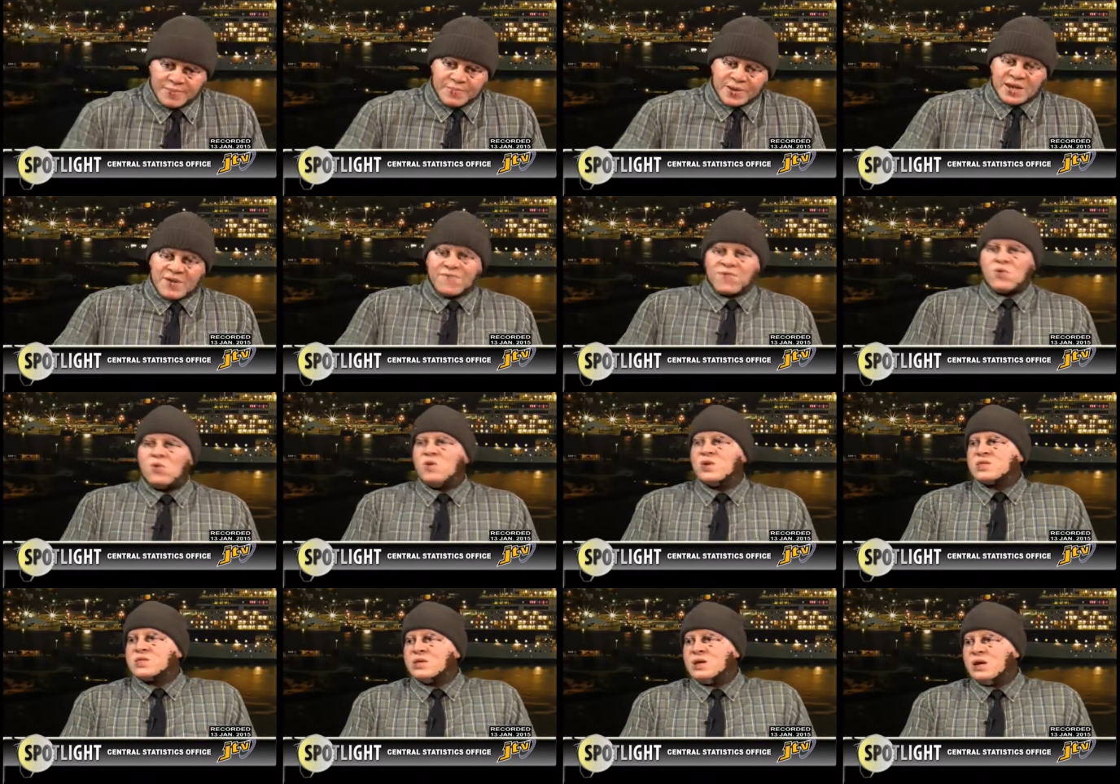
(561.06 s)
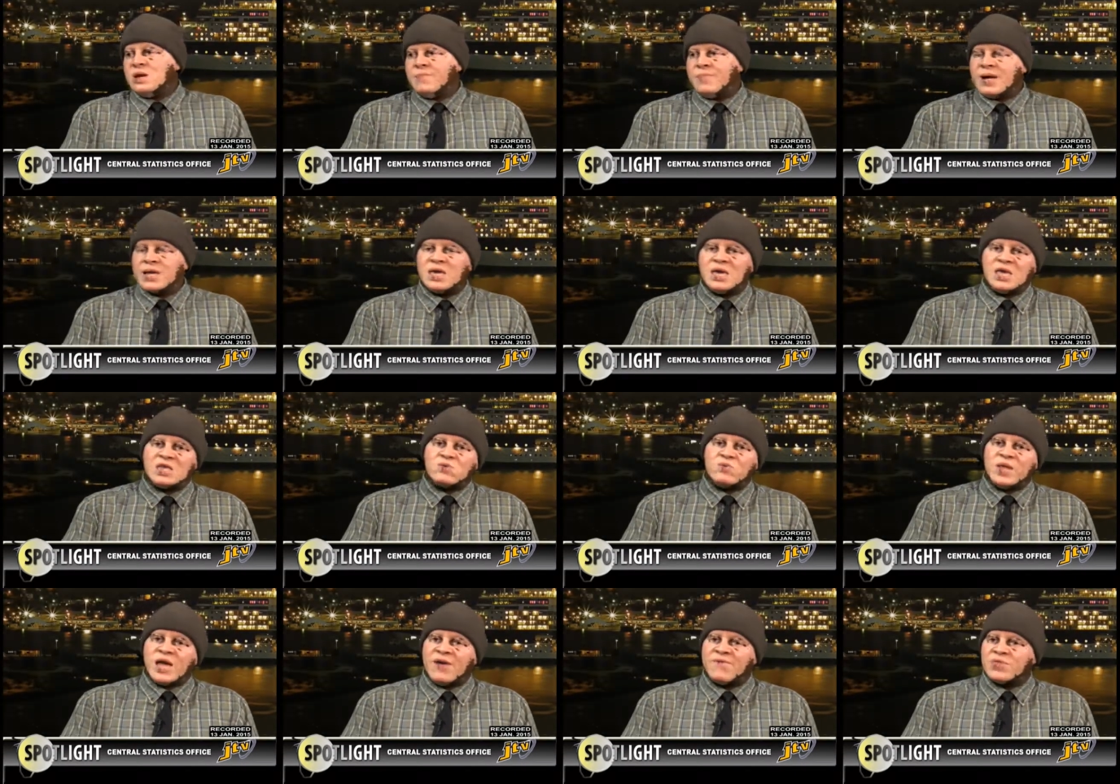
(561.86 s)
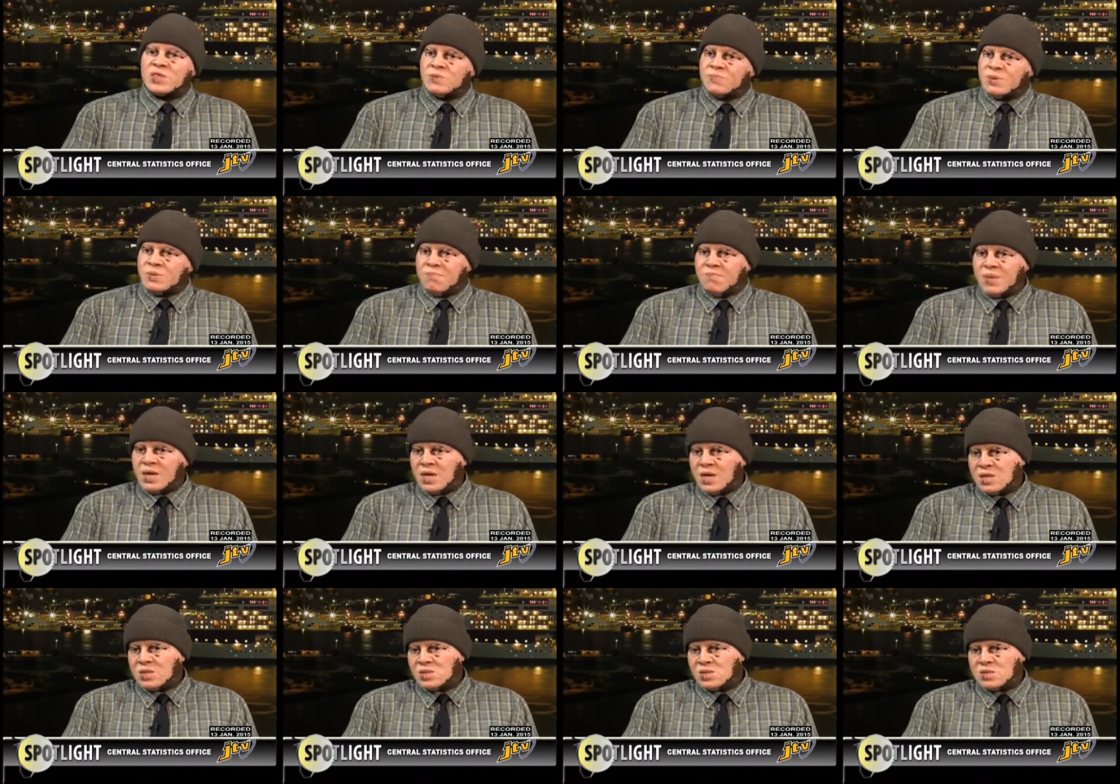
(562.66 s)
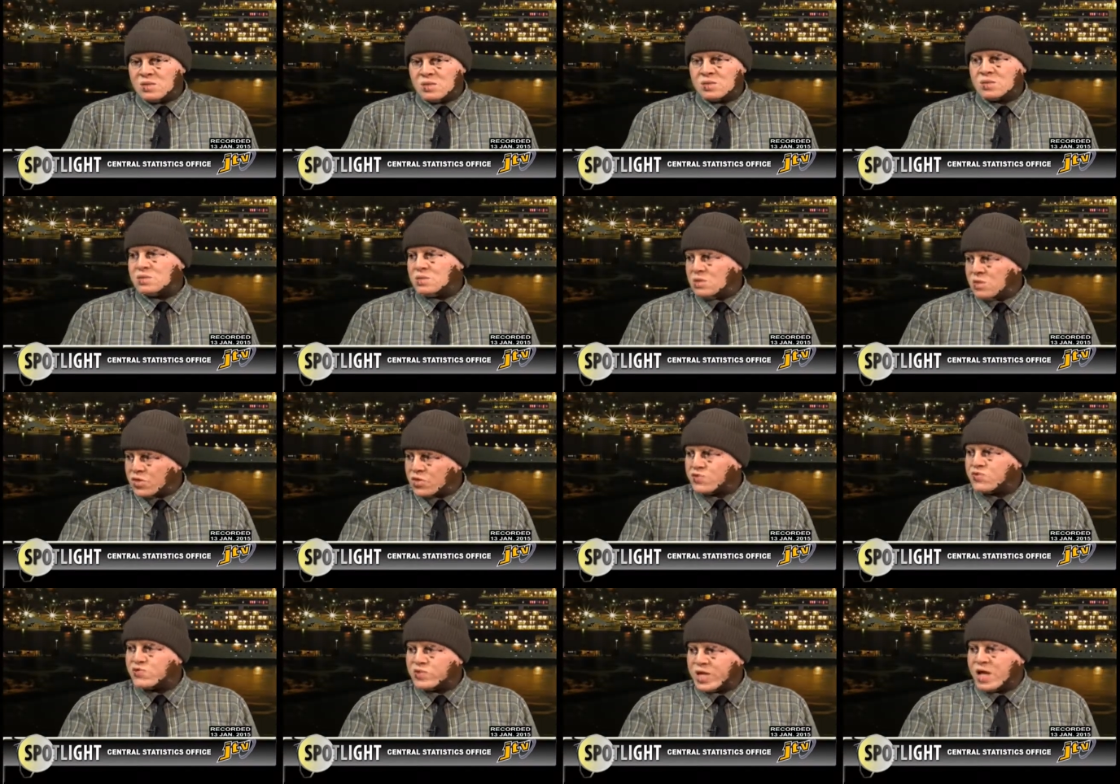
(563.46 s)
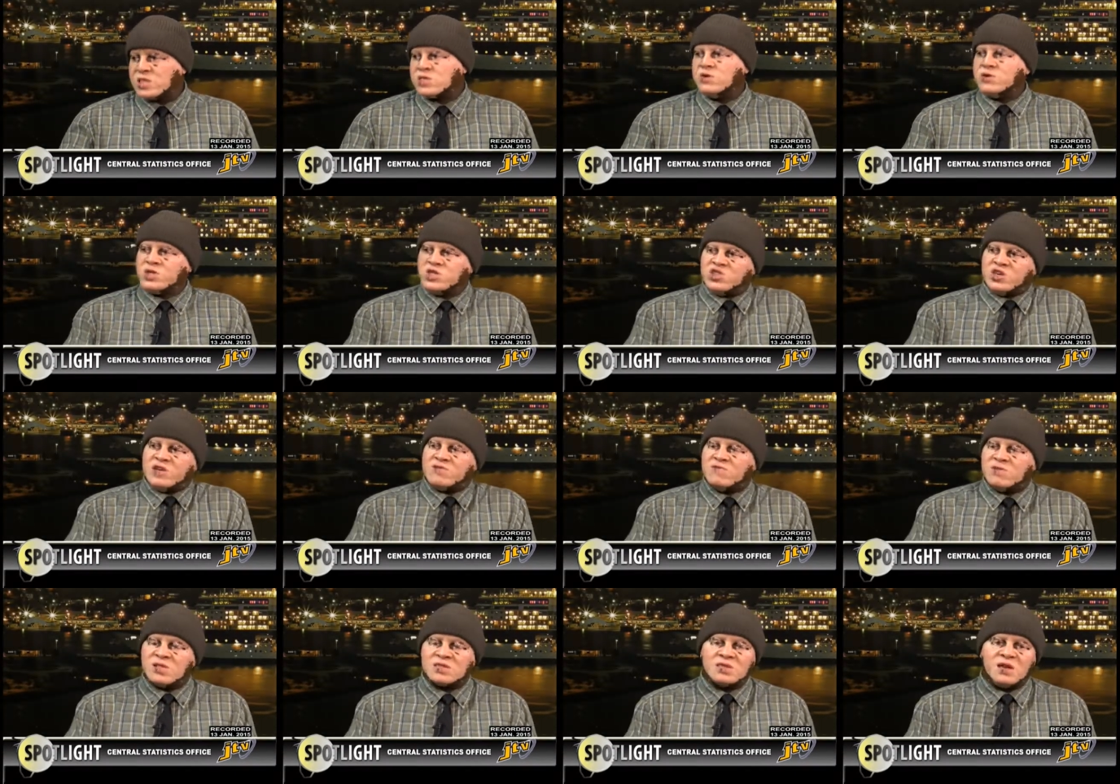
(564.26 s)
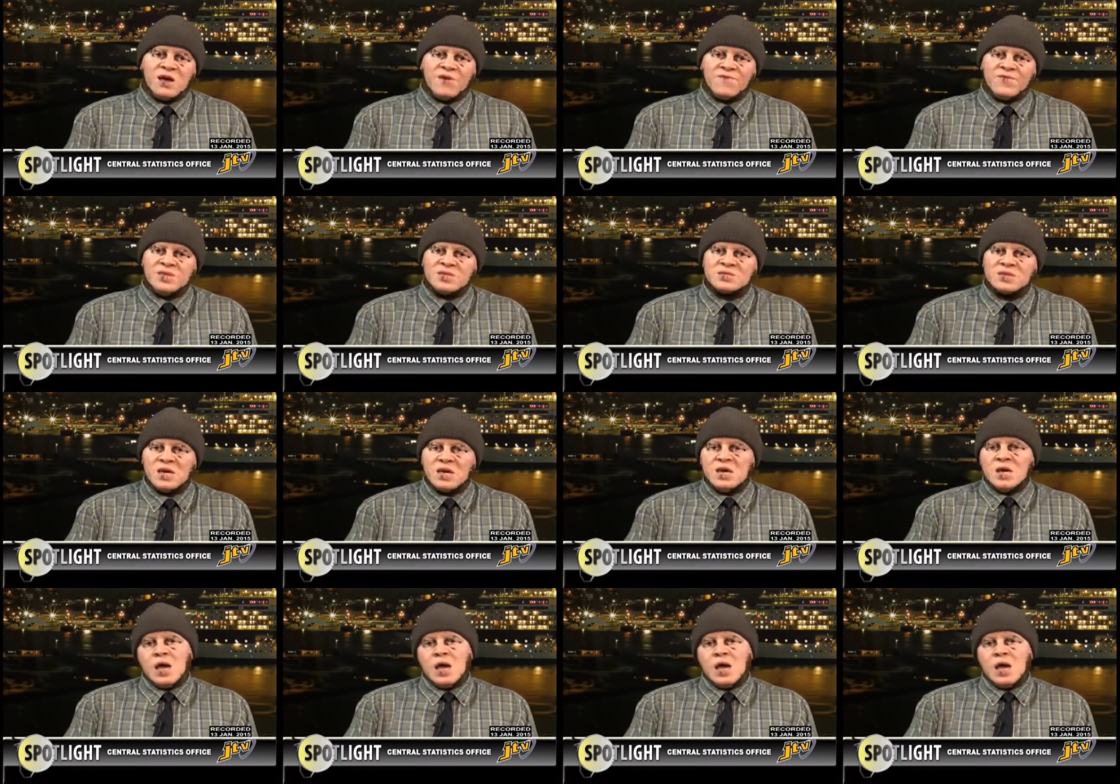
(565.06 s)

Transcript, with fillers: and of course, um, a case would have to be made through the Attorney General's office.